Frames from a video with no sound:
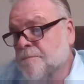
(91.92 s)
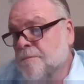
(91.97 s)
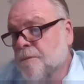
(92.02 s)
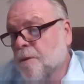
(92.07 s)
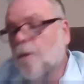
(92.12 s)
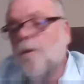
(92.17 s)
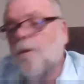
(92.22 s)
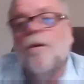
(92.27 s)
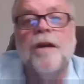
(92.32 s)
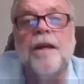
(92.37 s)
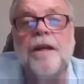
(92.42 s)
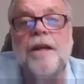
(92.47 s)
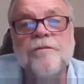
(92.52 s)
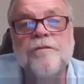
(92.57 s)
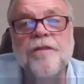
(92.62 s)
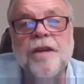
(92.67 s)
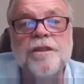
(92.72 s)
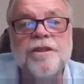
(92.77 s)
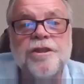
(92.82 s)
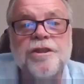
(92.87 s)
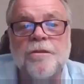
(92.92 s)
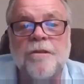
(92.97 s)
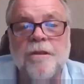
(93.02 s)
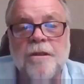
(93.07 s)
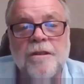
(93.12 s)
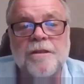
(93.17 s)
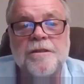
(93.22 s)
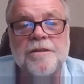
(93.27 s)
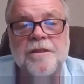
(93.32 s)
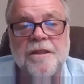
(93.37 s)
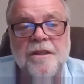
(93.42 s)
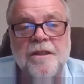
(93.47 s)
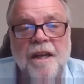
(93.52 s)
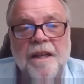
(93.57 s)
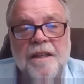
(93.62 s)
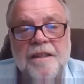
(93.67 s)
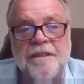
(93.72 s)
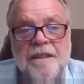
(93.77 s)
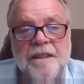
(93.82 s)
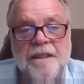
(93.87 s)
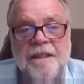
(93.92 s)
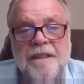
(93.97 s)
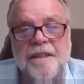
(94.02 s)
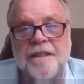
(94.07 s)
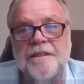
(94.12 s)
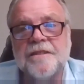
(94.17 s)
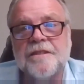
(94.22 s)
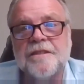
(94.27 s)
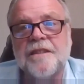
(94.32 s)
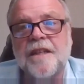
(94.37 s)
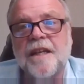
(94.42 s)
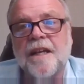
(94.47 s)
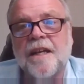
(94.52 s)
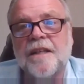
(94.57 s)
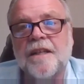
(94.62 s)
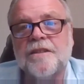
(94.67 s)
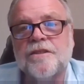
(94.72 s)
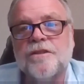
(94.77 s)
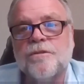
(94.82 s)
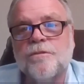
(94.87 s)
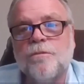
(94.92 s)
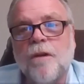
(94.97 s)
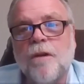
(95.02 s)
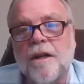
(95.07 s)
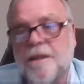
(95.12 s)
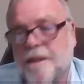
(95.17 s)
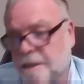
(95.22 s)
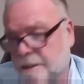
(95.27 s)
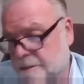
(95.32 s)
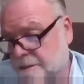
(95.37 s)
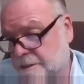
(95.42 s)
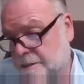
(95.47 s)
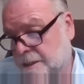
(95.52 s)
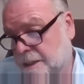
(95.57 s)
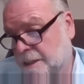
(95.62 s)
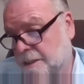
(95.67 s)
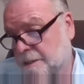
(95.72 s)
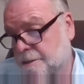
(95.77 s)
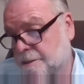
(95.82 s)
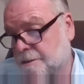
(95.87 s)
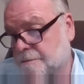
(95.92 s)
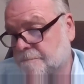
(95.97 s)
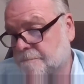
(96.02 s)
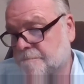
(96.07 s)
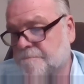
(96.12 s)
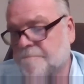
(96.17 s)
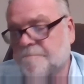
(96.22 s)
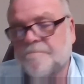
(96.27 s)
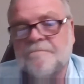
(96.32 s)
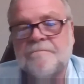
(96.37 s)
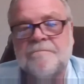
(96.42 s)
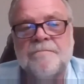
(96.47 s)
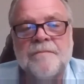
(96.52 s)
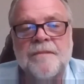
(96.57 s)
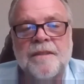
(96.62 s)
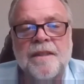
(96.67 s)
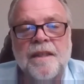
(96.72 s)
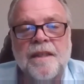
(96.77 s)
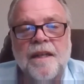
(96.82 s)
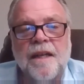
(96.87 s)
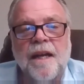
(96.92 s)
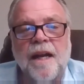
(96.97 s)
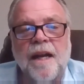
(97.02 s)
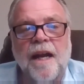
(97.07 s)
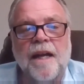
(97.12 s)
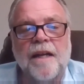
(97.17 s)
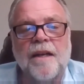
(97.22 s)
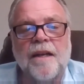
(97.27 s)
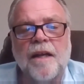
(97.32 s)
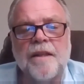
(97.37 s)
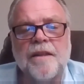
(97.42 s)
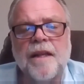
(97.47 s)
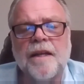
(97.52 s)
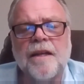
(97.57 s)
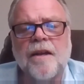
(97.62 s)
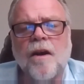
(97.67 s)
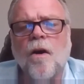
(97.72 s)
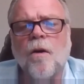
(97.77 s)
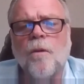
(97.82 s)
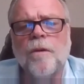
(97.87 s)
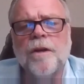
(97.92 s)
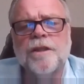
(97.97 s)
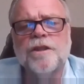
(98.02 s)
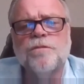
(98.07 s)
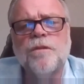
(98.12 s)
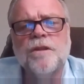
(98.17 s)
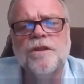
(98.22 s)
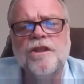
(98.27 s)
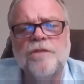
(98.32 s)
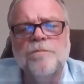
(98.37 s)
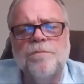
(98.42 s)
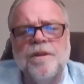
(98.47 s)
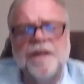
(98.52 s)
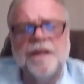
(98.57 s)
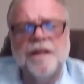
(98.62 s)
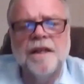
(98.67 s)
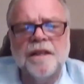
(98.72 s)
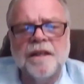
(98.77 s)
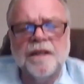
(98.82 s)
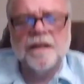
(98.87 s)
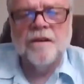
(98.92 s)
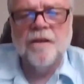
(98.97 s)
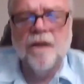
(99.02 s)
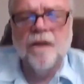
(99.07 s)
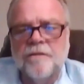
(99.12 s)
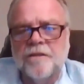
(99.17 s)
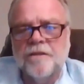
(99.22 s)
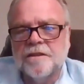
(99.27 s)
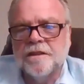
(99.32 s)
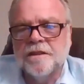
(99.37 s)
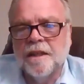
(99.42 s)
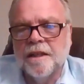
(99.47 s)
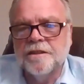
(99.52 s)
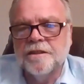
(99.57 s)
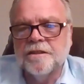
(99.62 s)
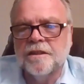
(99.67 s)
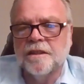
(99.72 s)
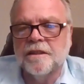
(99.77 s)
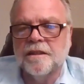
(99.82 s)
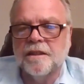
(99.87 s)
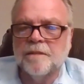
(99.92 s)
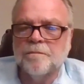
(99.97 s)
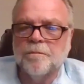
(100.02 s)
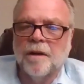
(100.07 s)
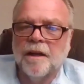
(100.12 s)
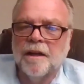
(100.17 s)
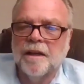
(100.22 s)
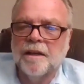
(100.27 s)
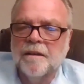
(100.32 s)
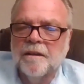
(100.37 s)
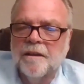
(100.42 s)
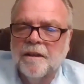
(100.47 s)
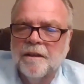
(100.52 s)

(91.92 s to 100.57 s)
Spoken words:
or adventurers in ideas, as Whitehead says. And I think always when you begin a conversation, and my